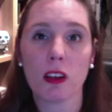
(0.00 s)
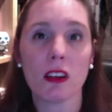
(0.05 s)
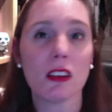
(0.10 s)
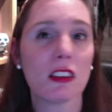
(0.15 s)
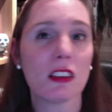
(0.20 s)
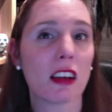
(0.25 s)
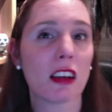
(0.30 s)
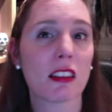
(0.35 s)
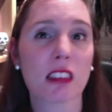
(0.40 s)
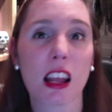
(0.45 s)

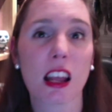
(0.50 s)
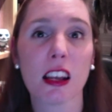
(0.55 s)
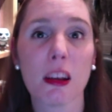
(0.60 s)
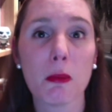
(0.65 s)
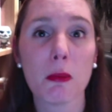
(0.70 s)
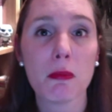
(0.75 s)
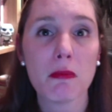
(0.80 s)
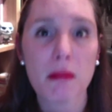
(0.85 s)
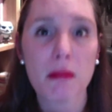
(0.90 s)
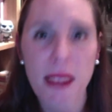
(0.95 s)
does an
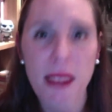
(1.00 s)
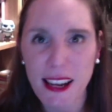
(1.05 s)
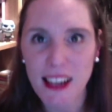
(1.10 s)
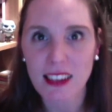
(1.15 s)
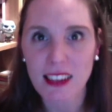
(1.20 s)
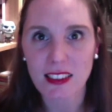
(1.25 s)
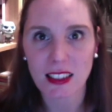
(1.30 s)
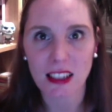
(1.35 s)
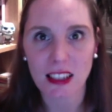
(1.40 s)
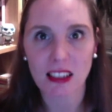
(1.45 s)

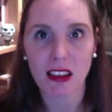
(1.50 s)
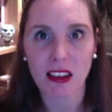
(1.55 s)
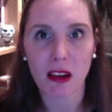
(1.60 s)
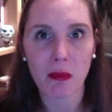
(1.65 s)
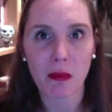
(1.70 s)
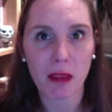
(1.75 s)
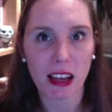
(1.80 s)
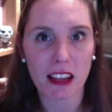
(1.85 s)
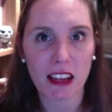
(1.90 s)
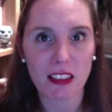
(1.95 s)

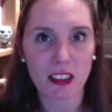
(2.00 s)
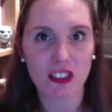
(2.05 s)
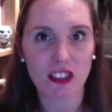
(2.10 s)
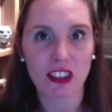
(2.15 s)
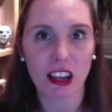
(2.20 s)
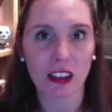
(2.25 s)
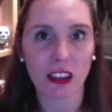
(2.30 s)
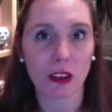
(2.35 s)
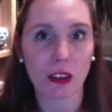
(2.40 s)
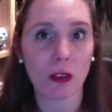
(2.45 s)
amazing
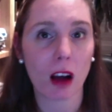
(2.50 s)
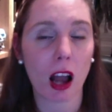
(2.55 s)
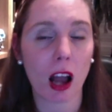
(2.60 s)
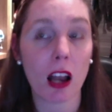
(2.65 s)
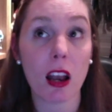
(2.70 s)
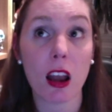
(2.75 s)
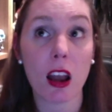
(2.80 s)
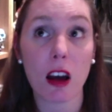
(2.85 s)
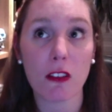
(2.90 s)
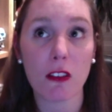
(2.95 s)
channel. I
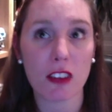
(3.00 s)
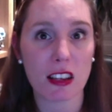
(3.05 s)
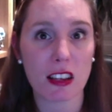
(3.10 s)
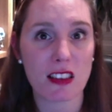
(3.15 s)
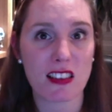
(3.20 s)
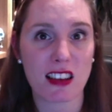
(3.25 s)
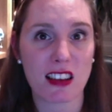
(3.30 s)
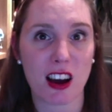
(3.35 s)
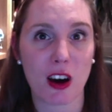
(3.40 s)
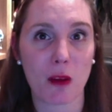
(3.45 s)
love Lisa
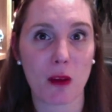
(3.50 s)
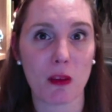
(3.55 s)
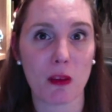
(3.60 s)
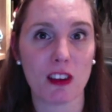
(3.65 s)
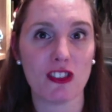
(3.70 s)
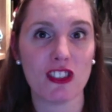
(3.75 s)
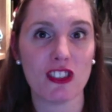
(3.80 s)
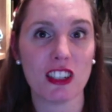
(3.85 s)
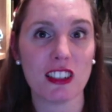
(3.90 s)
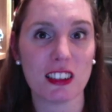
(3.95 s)
Coleman.
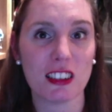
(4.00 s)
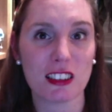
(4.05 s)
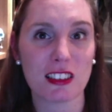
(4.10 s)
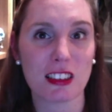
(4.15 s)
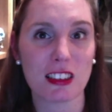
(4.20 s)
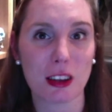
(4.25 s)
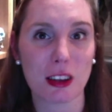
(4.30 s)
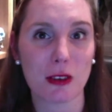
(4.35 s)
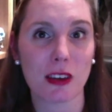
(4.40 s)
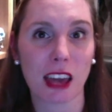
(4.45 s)
She does
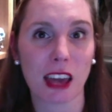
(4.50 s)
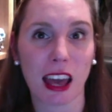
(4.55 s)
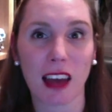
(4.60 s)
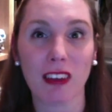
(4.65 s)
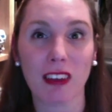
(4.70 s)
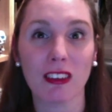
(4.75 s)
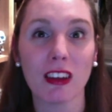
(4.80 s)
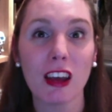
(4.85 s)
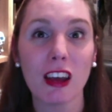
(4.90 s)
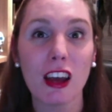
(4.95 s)
No
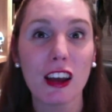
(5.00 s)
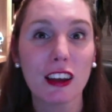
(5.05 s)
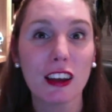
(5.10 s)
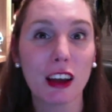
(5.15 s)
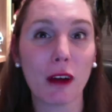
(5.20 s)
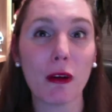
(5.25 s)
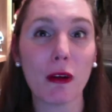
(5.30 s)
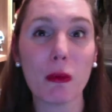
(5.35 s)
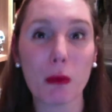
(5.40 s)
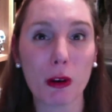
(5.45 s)
Count.
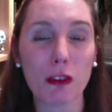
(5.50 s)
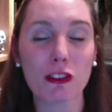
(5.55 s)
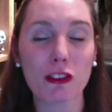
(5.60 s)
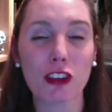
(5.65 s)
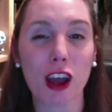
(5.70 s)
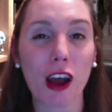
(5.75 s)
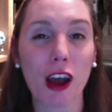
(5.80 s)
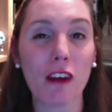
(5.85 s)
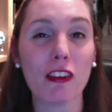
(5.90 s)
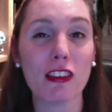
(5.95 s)
Go and watch
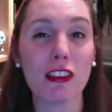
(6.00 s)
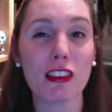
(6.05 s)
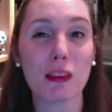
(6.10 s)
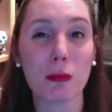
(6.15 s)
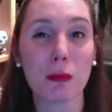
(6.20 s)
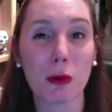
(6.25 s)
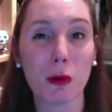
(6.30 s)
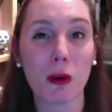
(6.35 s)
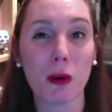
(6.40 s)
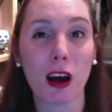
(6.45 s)
her and
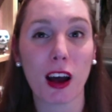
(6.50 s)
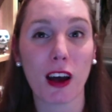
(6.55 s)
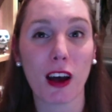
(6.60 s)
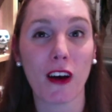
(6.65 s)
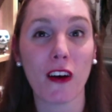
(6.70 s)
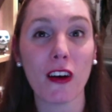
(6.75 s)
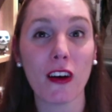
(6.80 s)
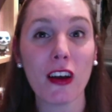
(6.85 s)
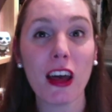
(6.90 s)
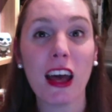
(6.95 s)
support
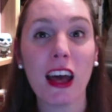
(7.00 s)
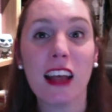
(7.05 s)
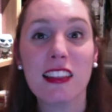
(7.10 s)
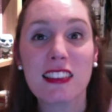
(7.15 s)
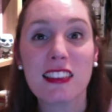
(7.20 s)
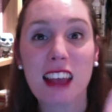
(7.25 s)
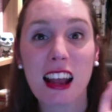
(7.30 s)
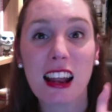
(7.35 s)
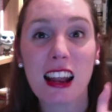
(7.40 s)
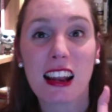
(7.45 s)
her.
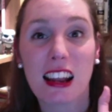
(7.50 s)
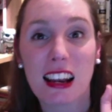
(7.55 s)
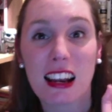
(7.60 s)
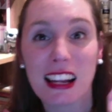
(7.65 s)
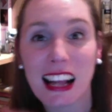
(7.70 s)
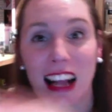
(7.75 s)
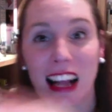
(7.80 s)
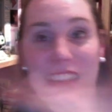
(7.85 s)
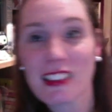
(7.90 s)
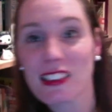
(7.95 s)
Tell her that
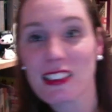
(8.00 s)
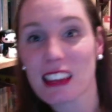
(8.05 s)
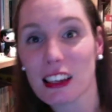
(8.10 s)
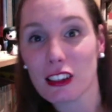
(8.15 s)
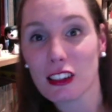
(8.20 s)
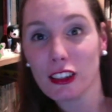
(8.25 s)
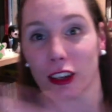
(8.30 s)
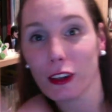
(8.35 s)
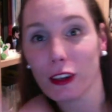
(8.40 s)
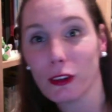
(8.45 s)
Leanne
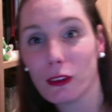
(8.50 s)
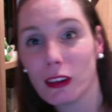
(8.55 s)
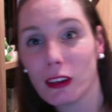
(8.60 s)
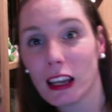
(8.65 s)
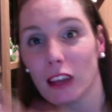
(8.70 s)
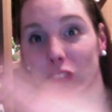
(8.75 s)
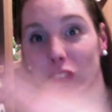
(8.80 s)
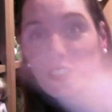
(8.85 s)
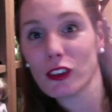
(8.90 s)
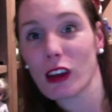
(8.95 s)
sent you
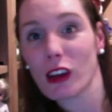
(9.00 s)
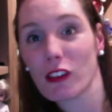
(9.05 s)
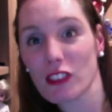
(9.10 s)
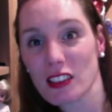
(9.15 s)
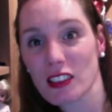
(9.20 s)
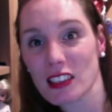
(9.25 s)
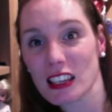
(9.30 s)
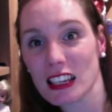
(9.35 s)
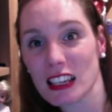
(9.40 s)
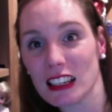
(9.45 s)
if you haven't
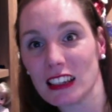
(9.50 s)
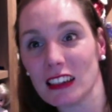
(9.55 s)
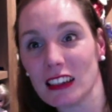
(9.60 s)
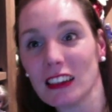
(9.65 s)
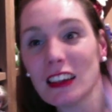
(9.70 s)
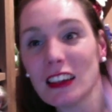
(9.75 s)
seen her.